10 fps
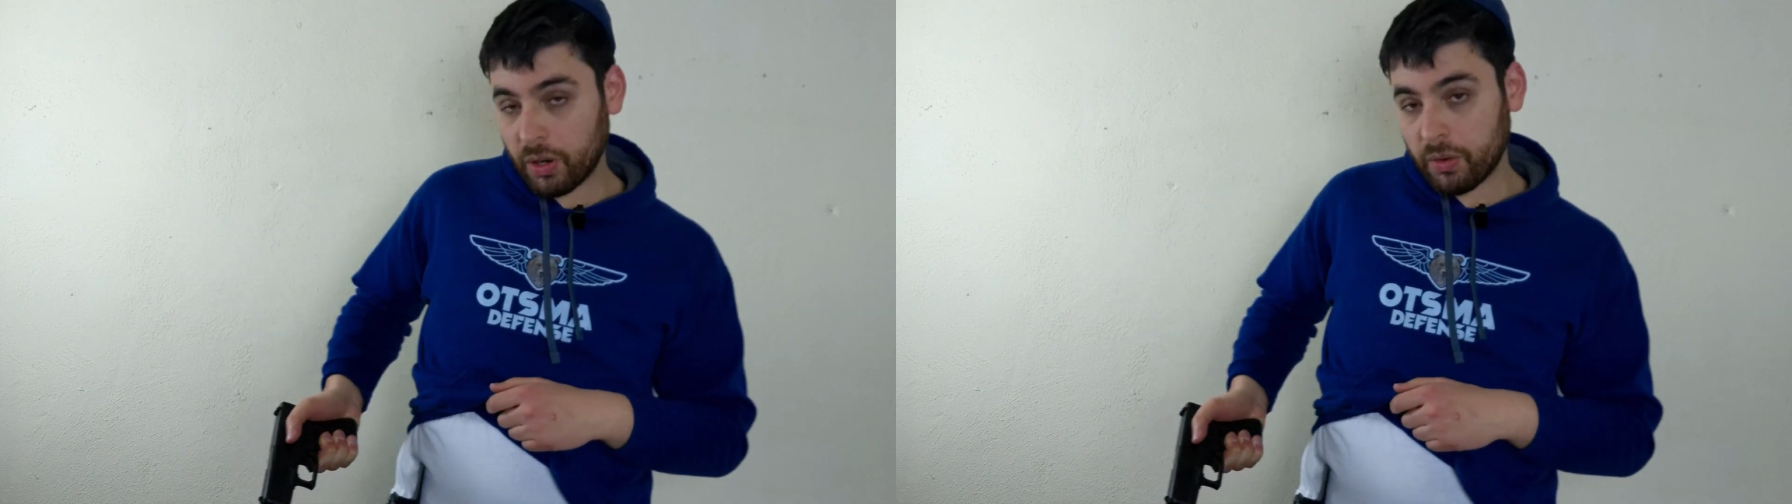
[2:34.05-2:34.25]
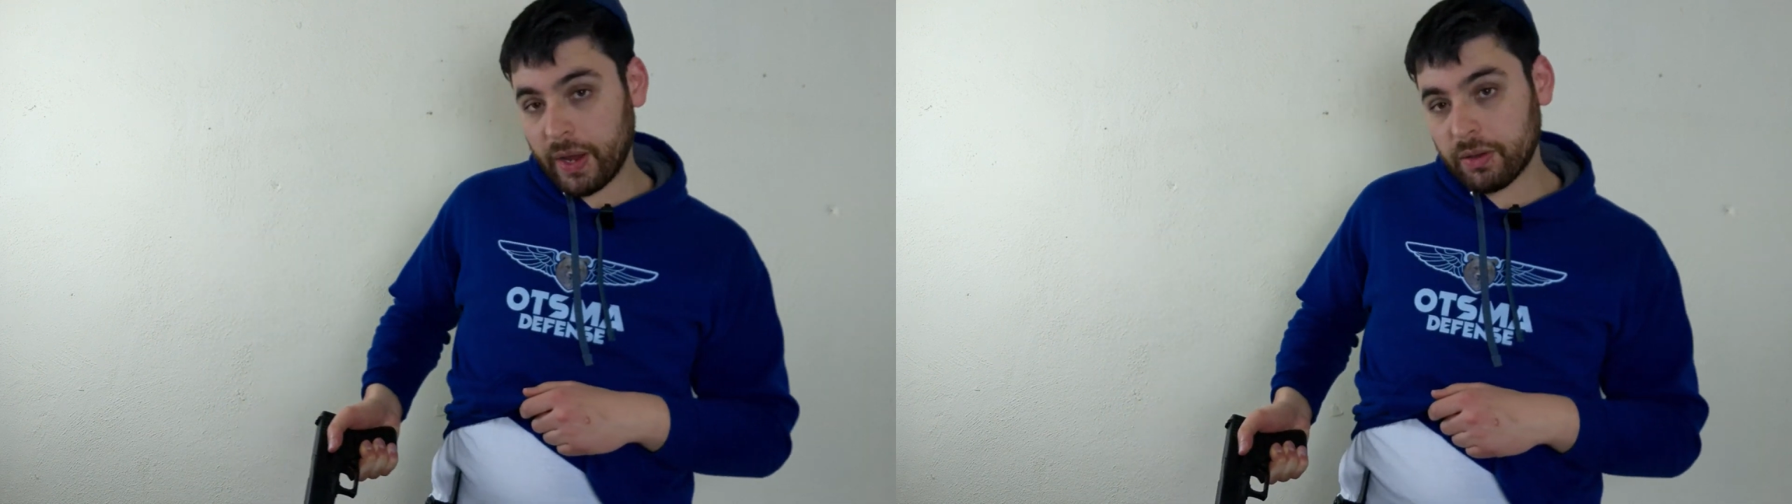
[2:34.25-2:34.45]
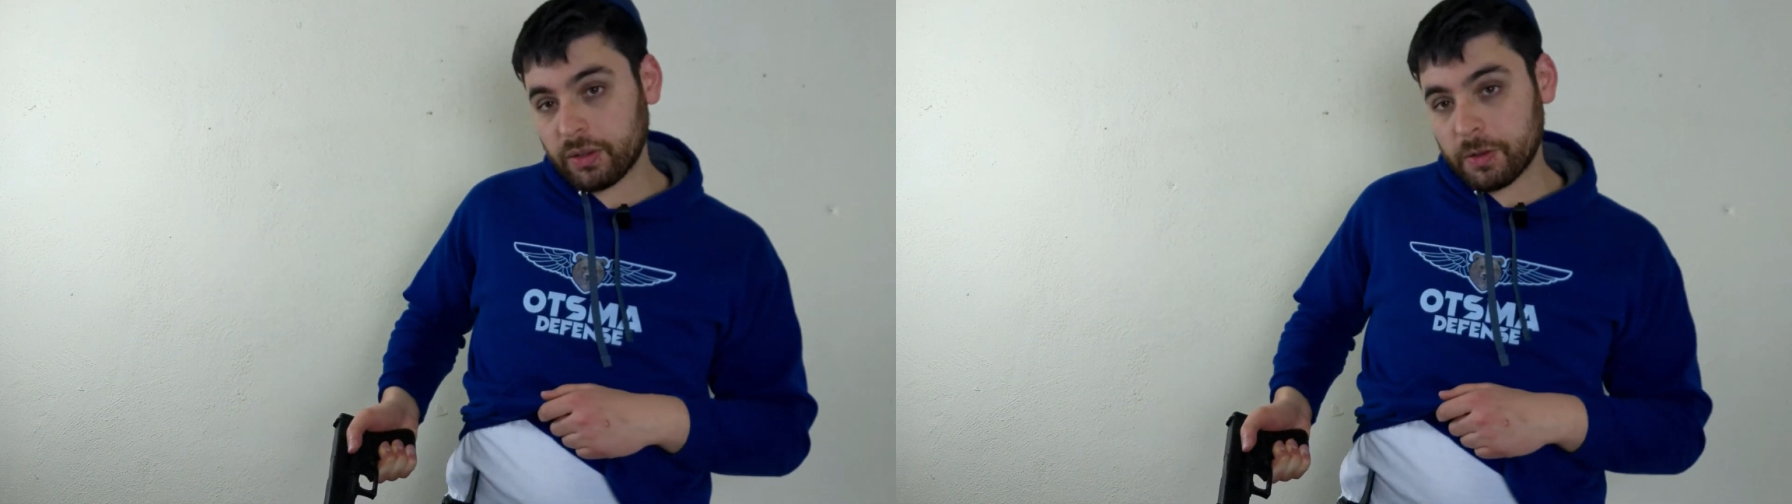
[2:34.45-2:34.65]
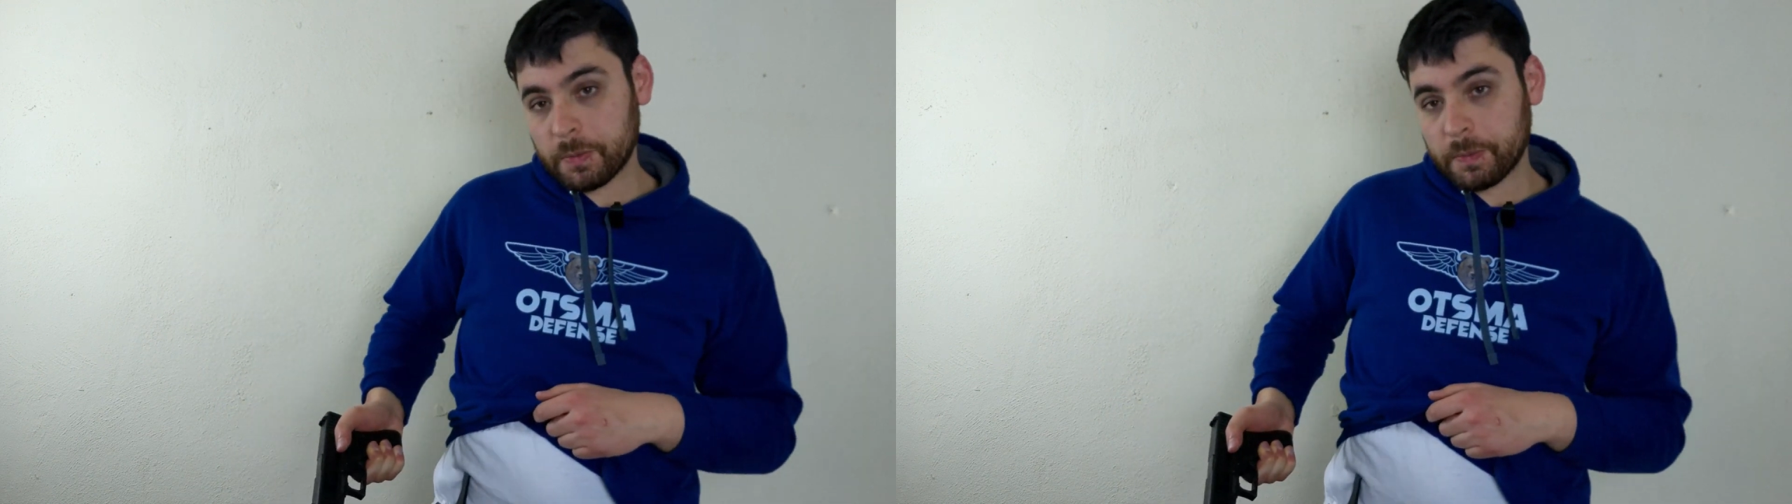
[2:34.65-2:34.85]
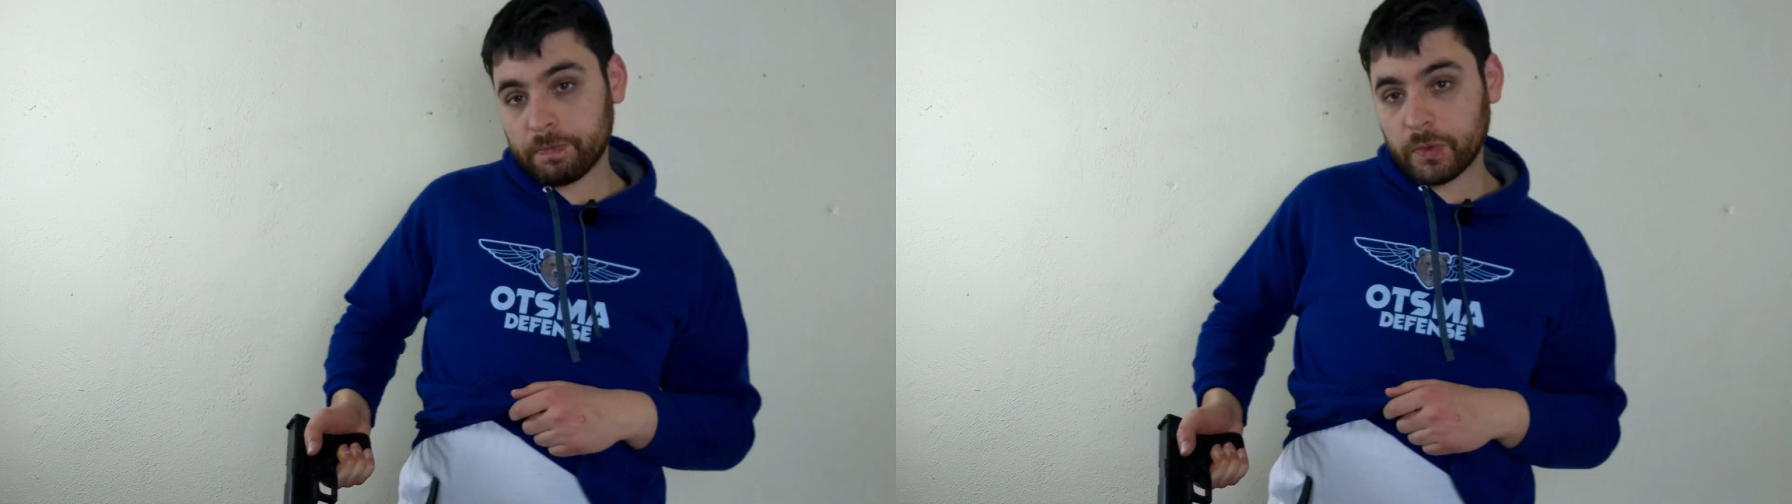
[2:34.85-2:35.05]
around
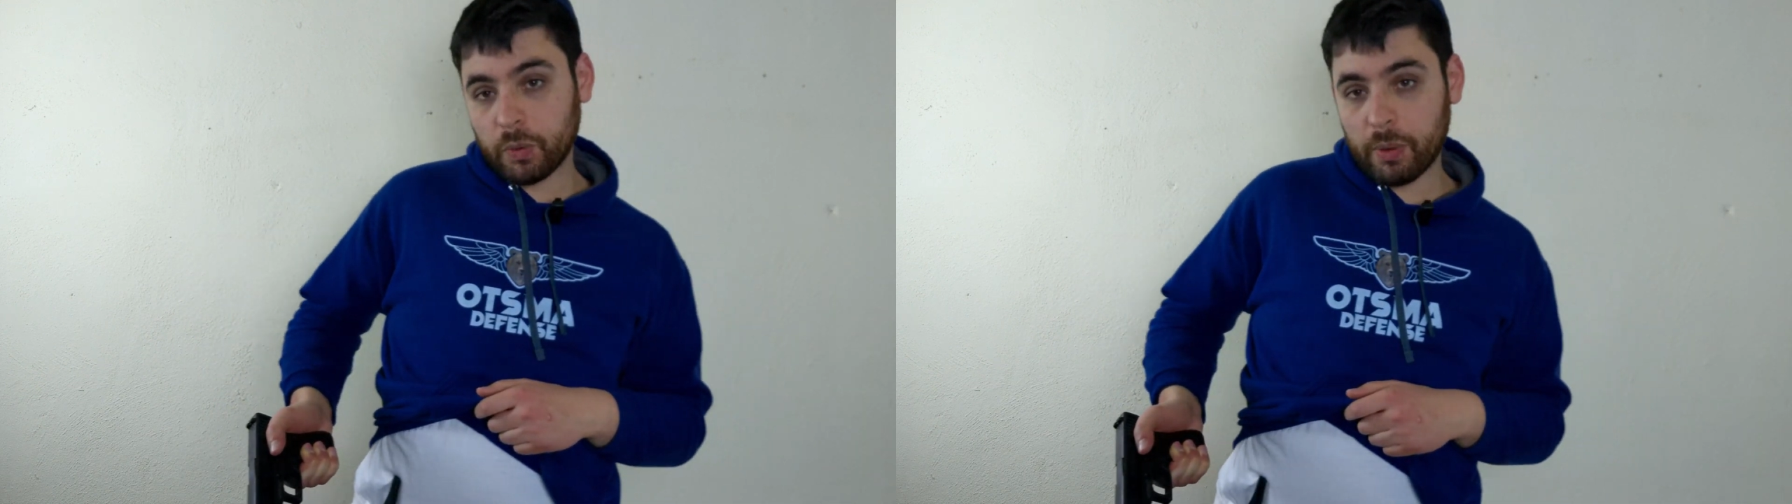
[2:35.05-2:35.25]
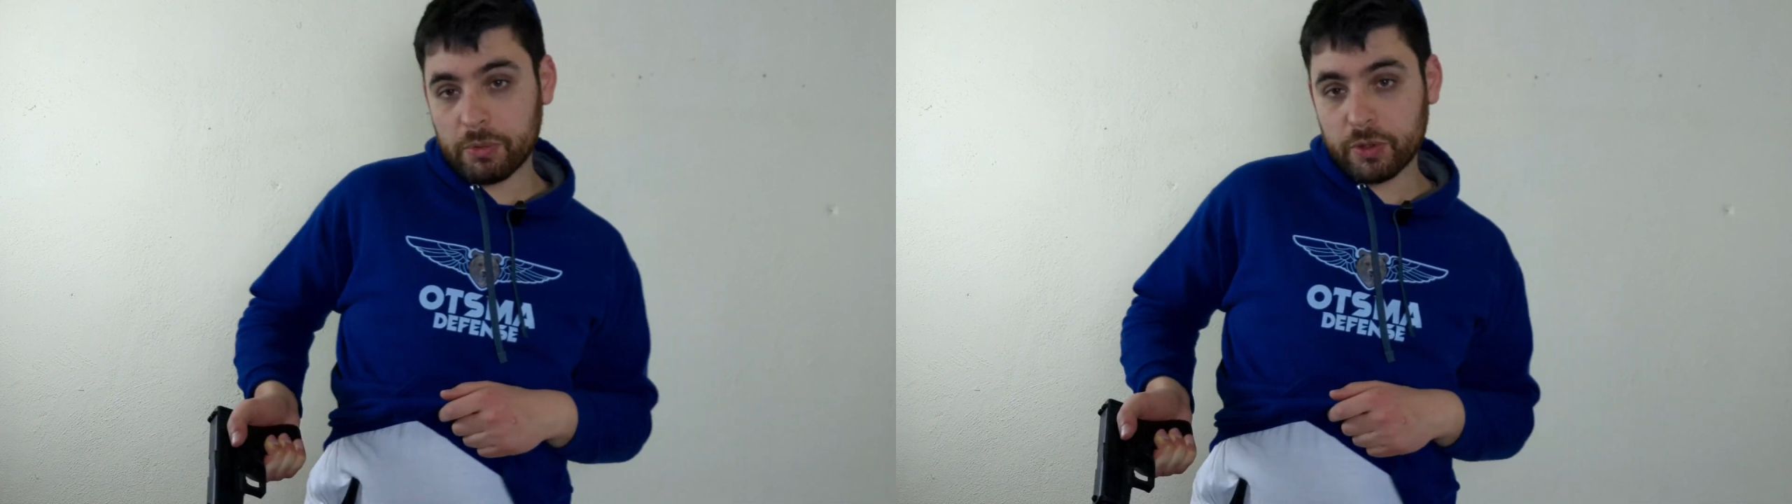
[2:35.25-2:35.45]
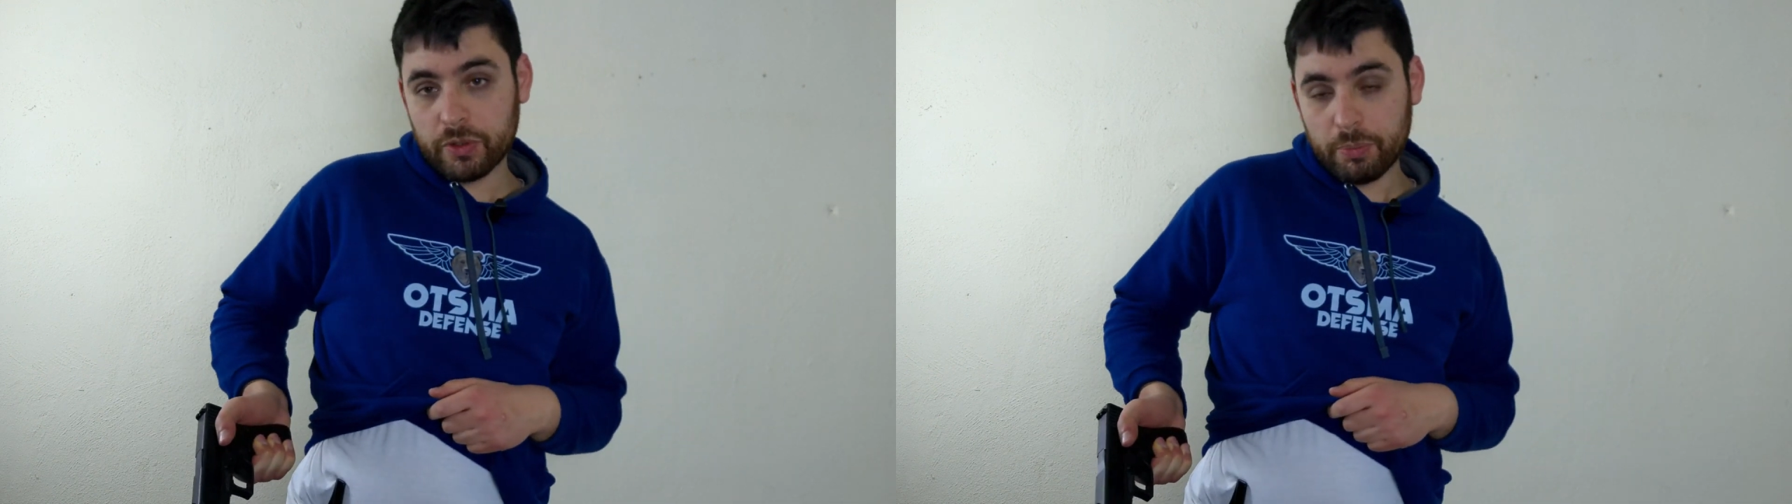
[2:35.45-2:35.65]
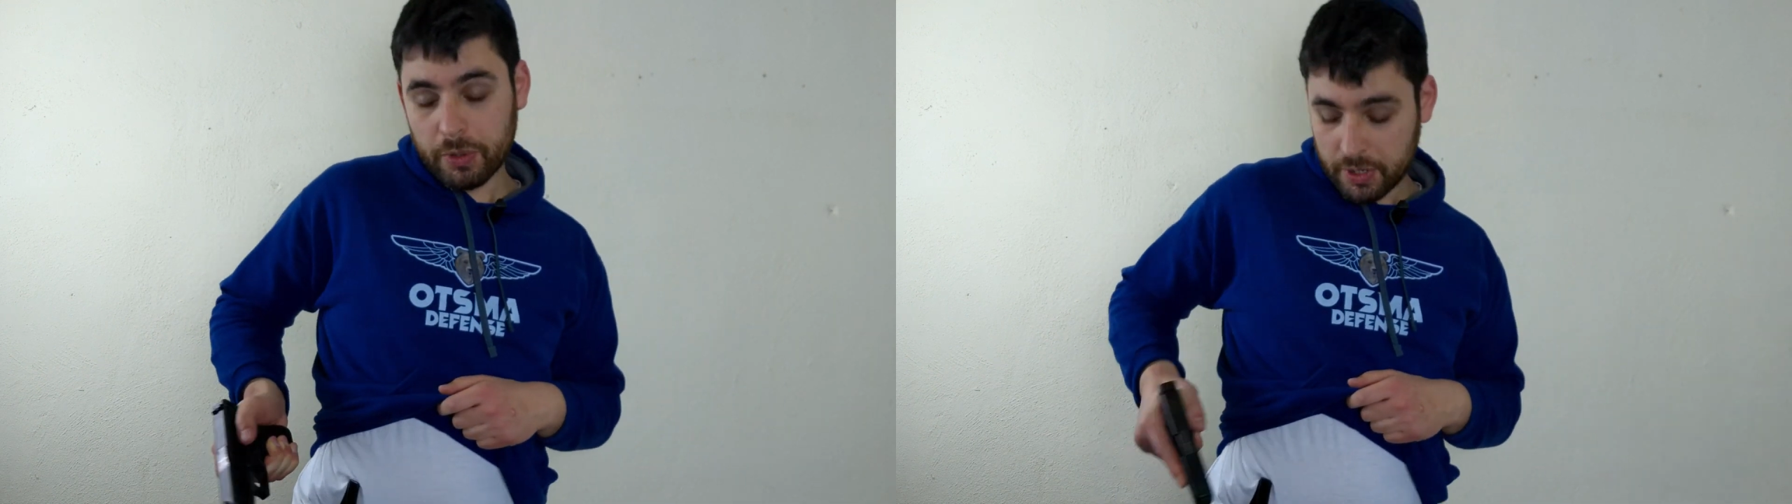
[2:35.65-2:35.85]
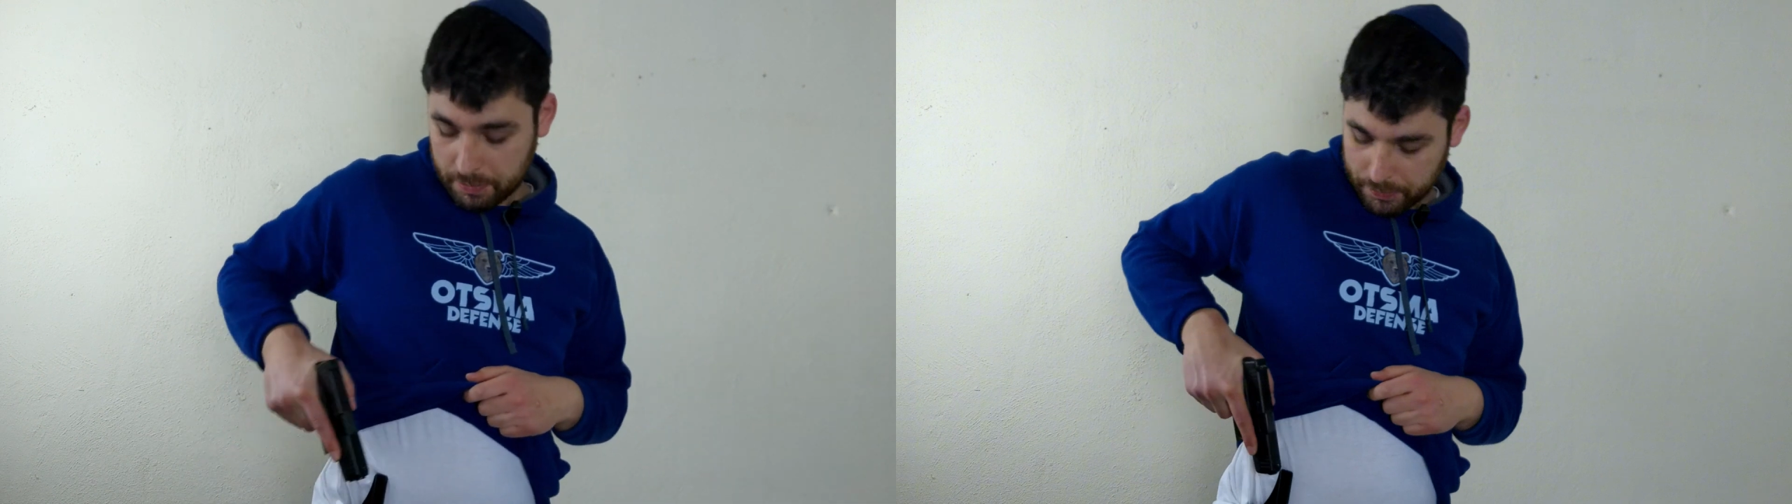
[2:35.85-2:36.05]
where I'm supposed to
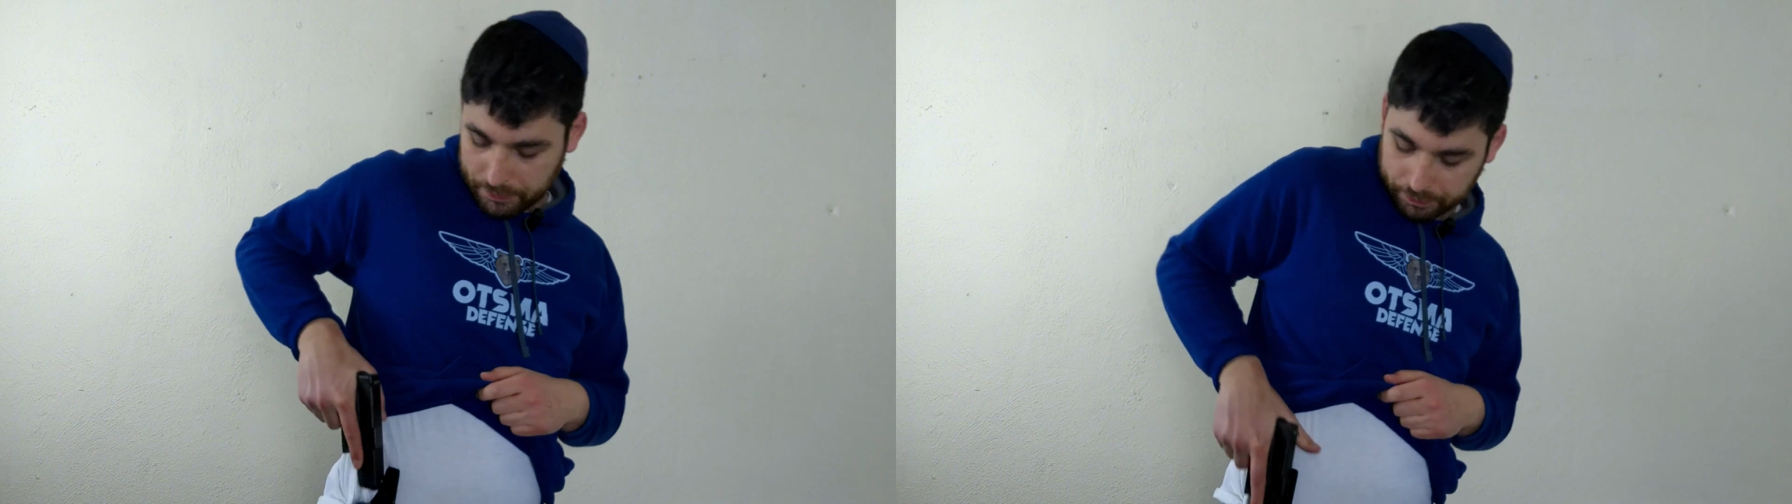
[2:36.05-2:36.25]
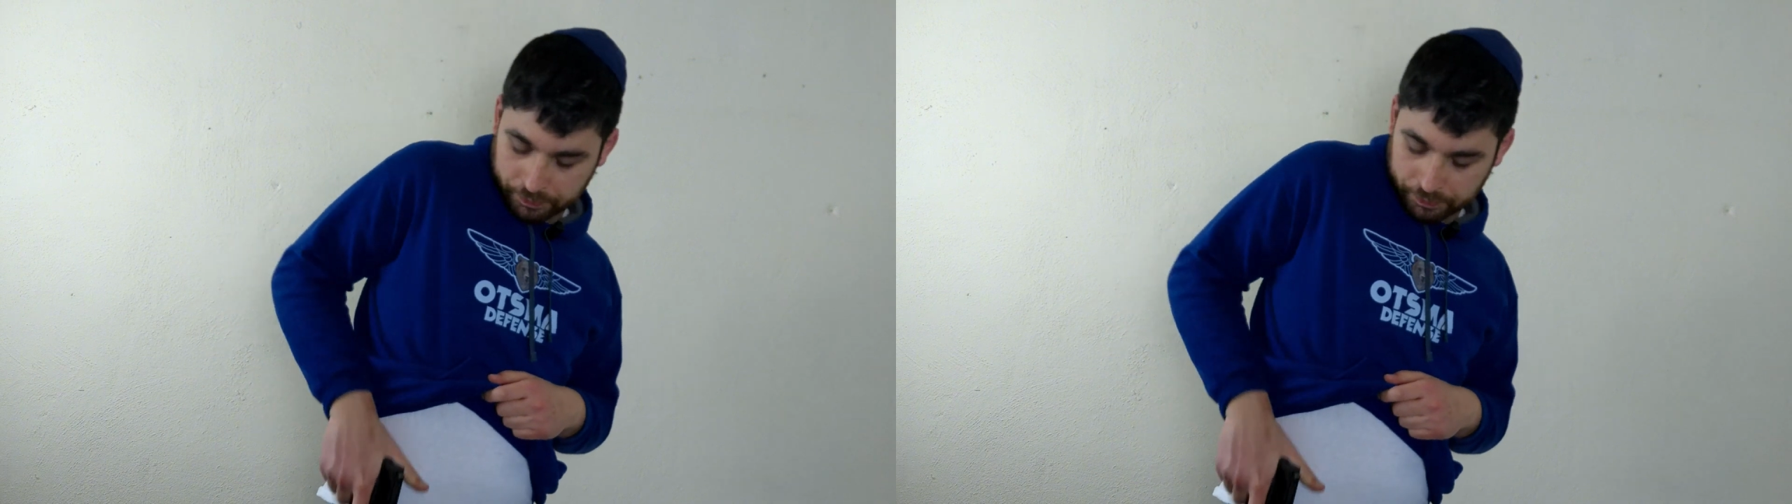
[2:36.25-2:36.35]
put it.